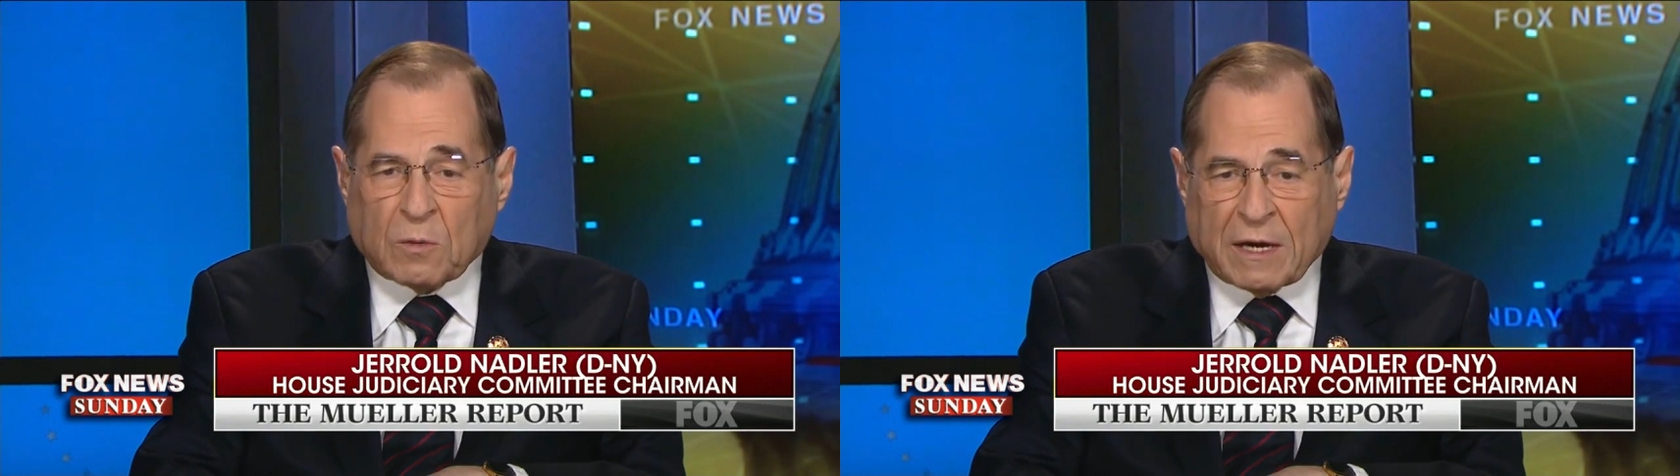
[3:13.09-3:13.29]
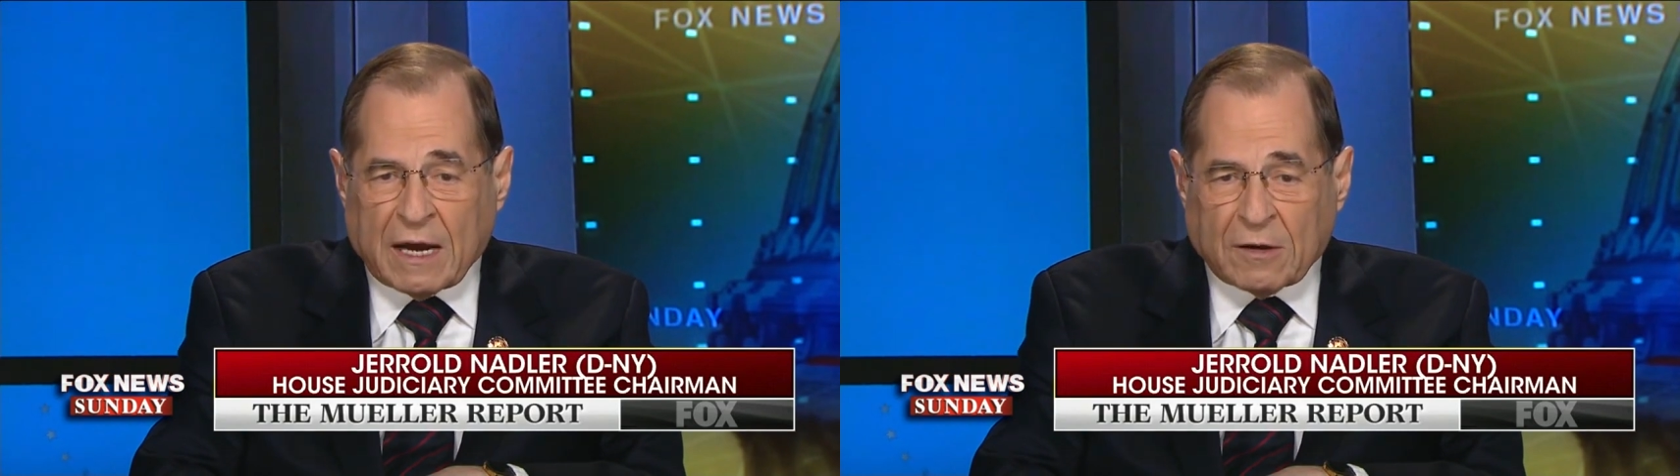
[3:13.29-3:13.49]
of
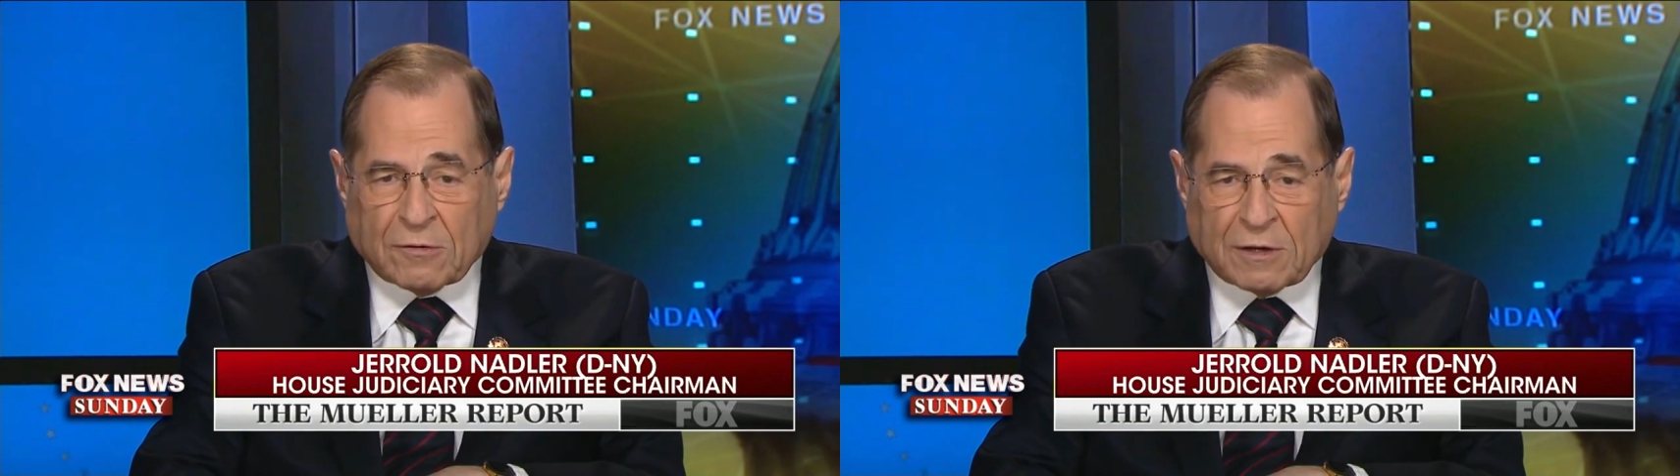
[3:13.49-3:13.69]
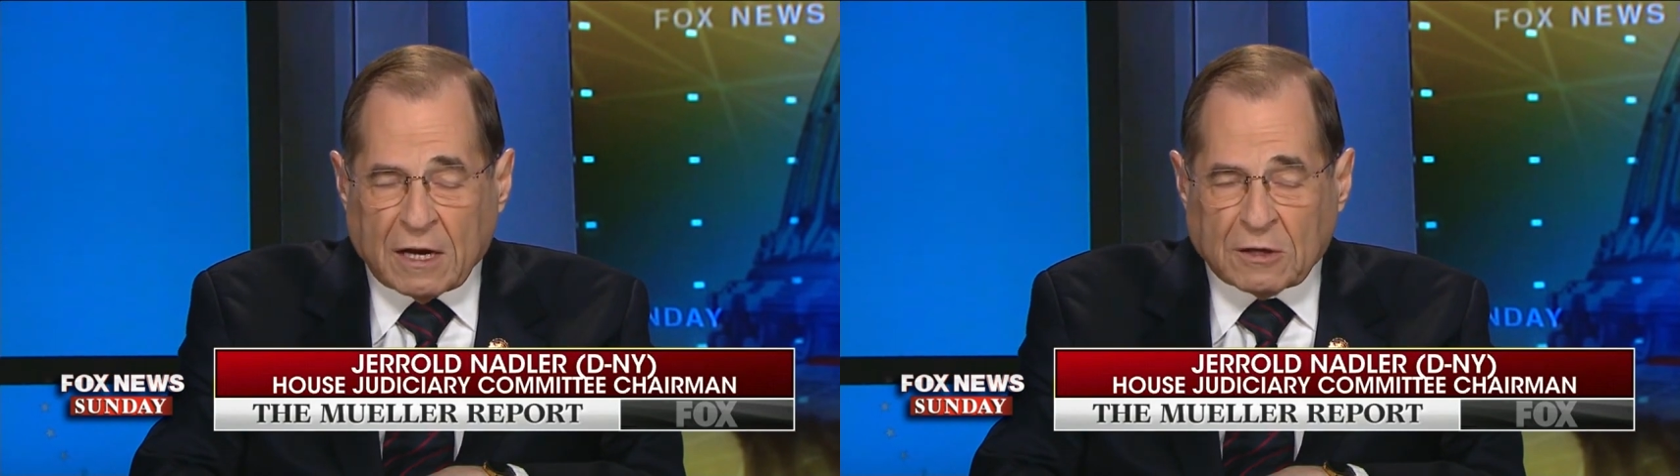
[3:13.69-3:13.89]
the way
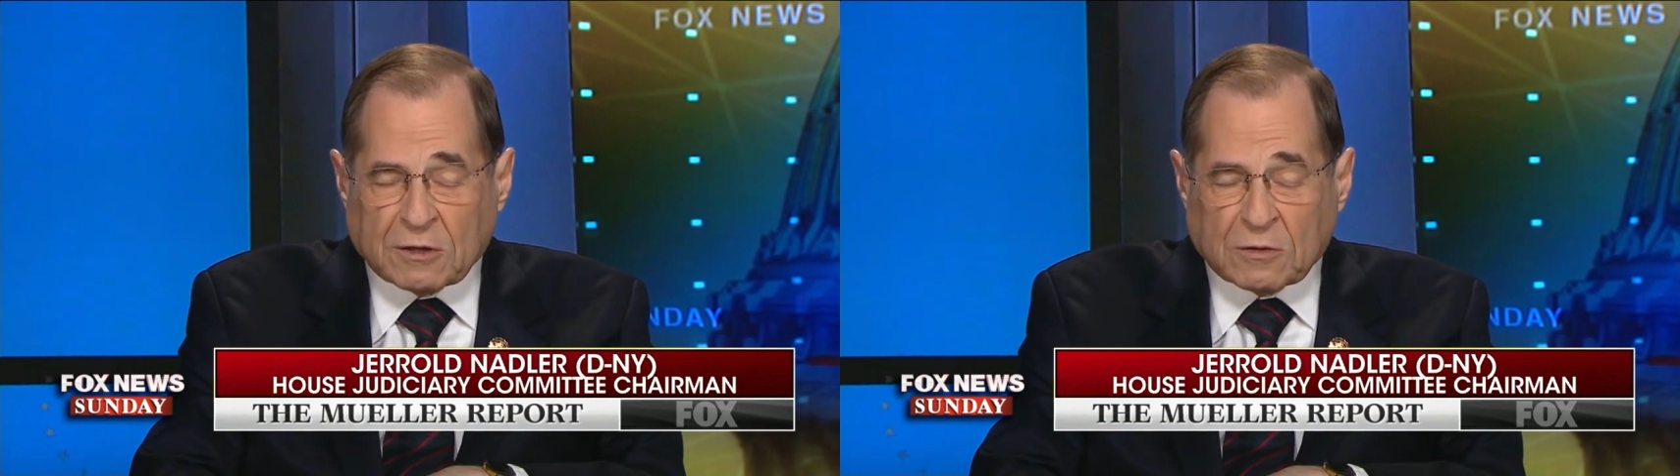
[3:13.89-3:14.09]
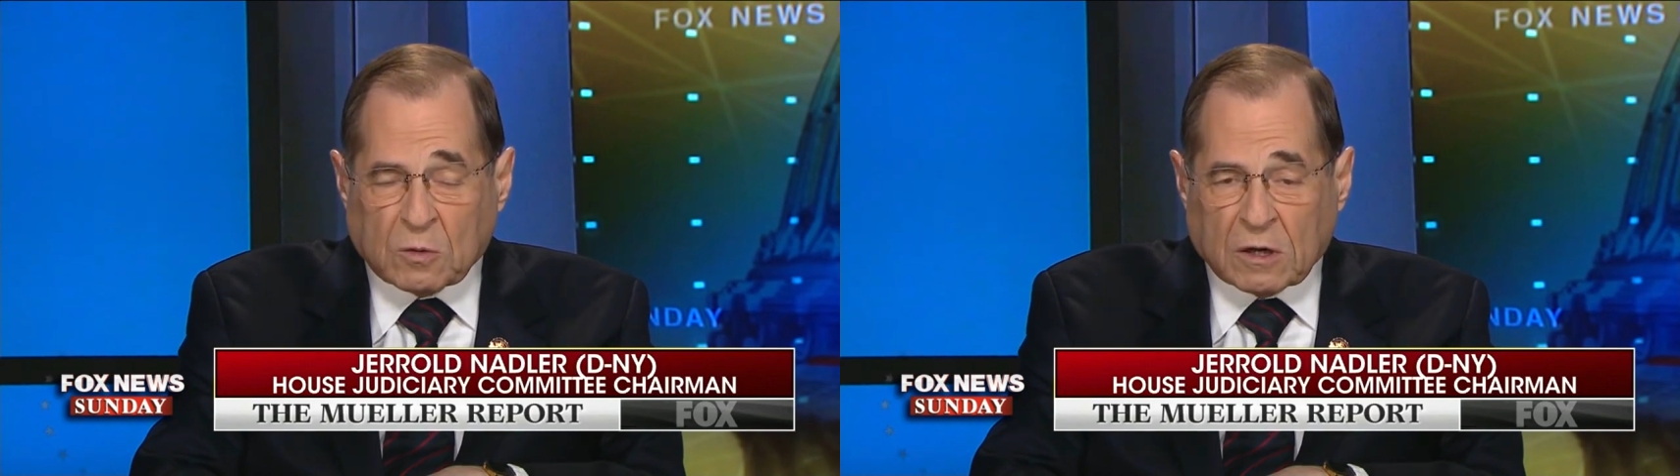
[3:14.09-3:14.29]

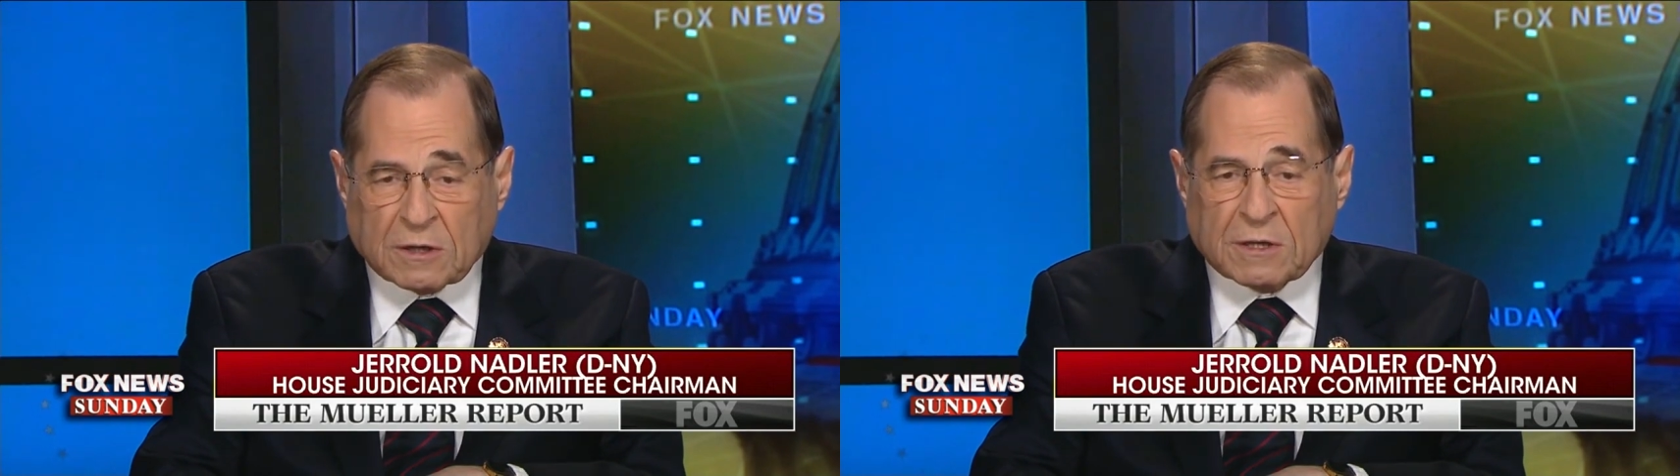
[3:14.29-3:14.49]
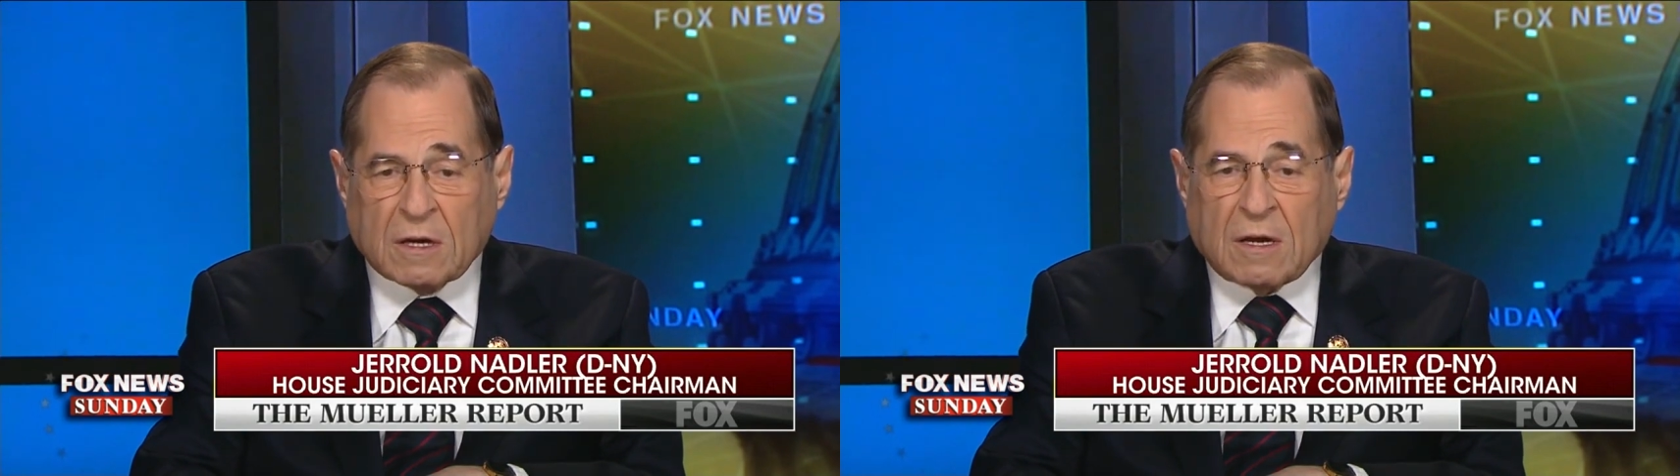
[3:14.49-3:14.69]
counterintelligence
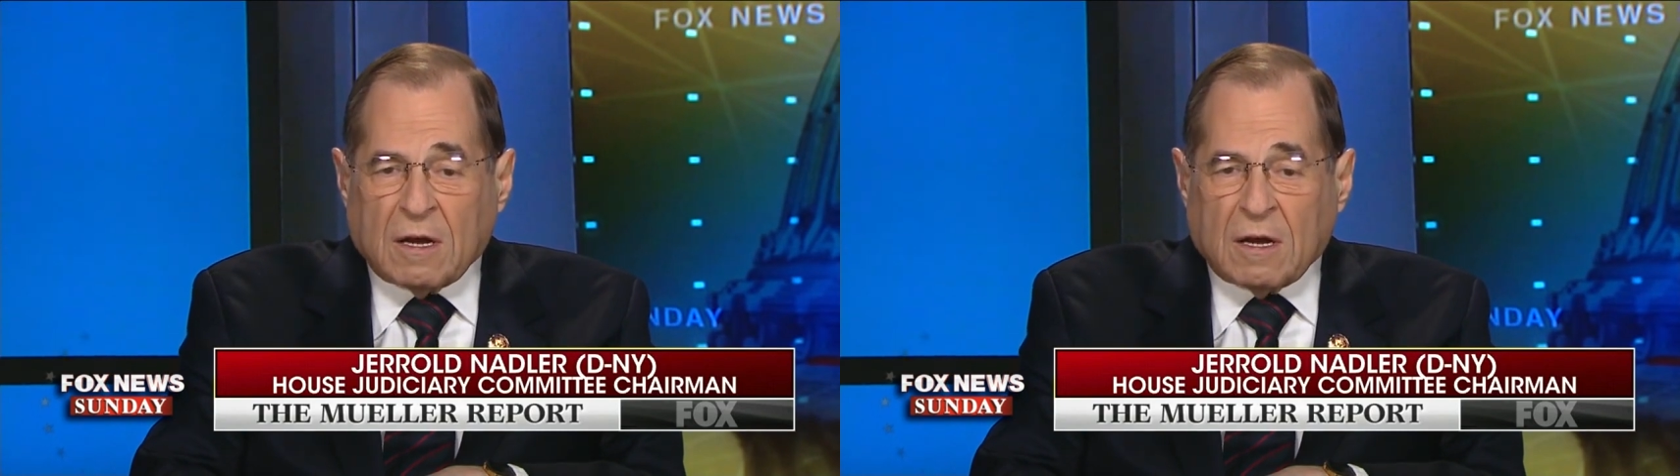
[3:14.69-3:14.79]
works,